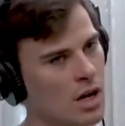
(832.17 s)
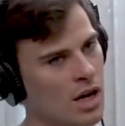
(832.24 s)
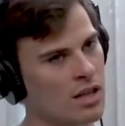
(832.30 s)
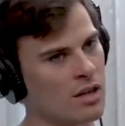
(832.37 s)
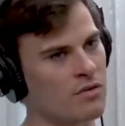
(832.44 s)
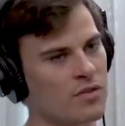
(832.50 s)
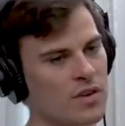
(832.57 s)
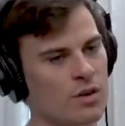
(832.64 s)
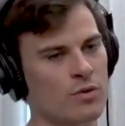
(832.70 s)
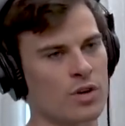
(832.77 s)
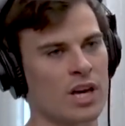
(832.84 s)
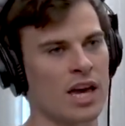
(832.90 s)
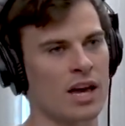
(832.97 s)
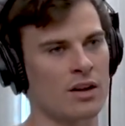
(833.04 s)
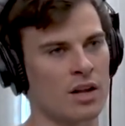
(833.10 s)
And then
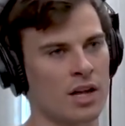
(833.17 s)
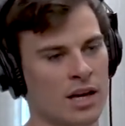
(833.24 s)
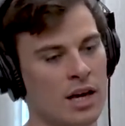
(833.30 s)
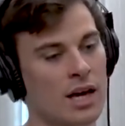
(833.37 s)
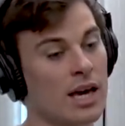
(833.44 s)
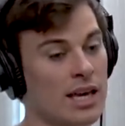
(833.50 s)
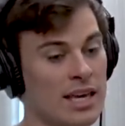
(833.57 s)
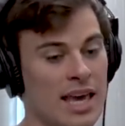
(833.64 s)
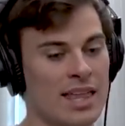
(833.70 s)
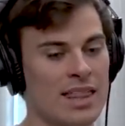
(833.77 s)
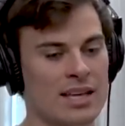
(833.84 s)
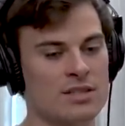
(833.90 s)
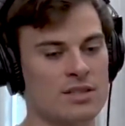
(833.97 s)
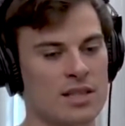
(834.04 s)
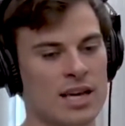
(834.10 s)
figuring out like, yeah,
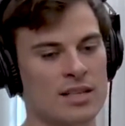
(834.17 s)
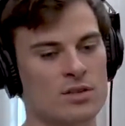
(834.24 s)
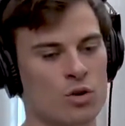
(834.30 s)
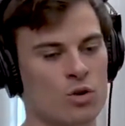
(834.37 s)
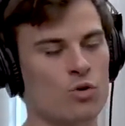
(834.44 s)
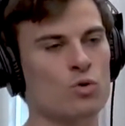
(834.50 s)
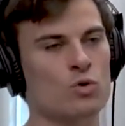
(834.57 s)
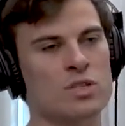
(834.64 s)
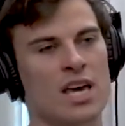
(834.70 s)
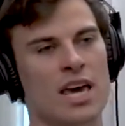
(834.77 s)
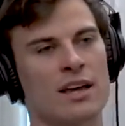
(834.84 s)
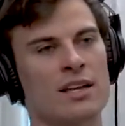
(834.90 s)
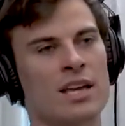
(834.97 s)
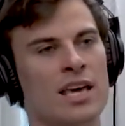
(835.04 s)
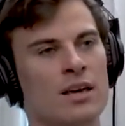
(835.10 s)
that's a cool
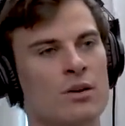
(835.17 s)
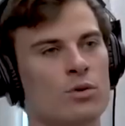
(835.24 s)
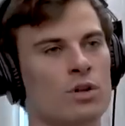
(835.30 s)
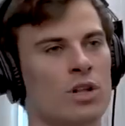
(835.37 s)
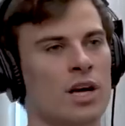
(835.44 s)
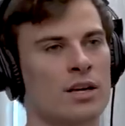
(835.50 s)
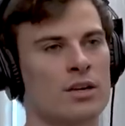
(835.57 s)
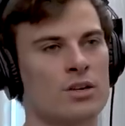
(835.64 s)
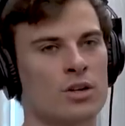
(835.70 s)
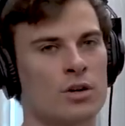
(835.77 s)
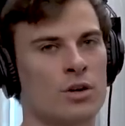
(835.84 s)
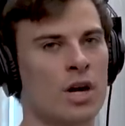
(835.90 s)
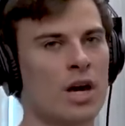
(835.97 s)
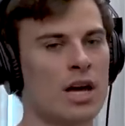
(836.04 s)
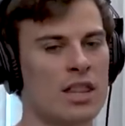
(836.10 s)
technique, or like,
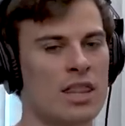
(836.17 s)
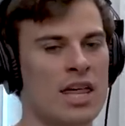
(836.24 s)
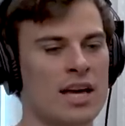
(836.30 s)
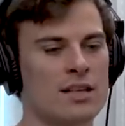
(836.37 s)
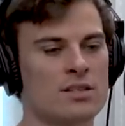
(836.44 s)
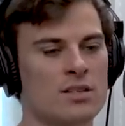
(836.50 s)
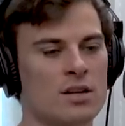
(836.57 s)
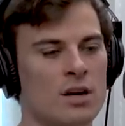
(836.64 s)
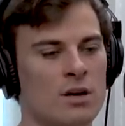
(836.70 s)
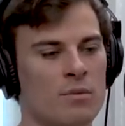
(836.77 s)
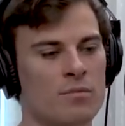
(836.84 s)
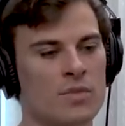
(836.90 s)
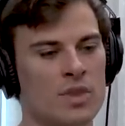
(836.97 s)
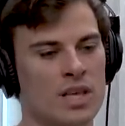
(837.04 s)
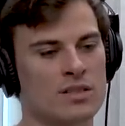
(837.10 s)
that's
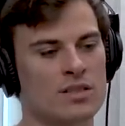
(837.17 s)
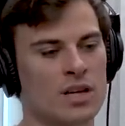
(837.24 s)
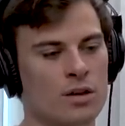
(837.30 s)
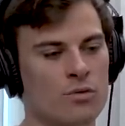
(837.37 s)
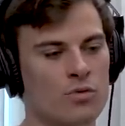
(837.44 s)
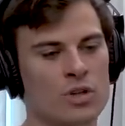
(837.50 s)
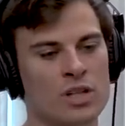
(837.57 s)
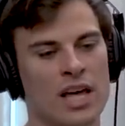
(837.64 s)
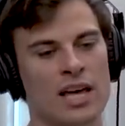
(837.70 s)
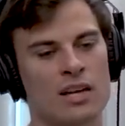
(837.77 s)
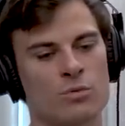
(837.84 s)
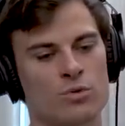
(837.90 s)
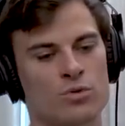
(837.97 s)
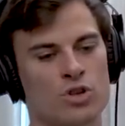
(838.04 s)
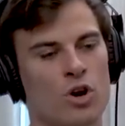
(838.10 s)
like
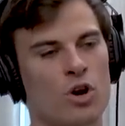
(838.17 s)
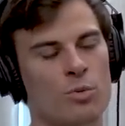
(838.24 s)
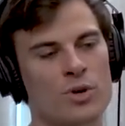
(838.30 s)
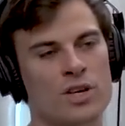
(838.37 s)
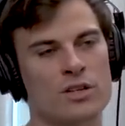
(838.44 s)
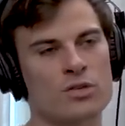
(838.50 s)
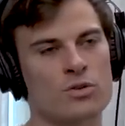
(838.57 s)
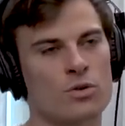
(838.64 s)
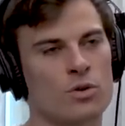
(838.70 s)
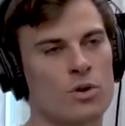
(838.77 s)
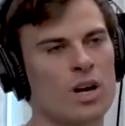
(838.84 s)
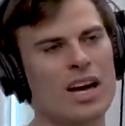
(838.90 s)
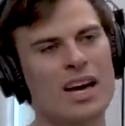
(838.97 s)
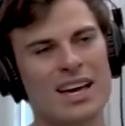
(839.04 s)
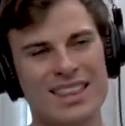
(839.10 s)
relatable topics,
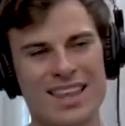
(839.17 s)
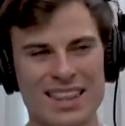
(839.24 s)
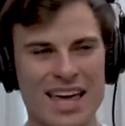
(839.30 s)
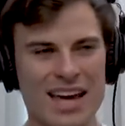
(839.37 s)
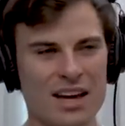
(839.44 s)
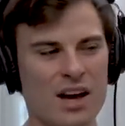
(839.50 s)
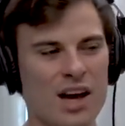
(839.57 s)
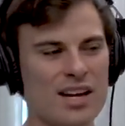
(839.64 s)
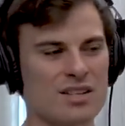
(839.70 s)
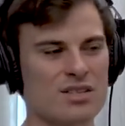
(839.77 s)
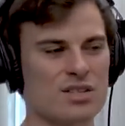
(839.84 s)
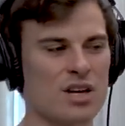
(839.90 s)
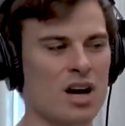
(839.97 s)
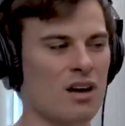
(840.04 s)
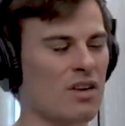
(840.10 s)
or that kind of
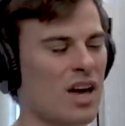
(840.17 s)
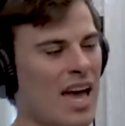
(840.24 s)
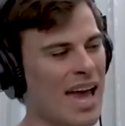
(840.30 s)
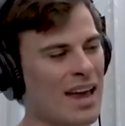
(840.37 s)
stuff.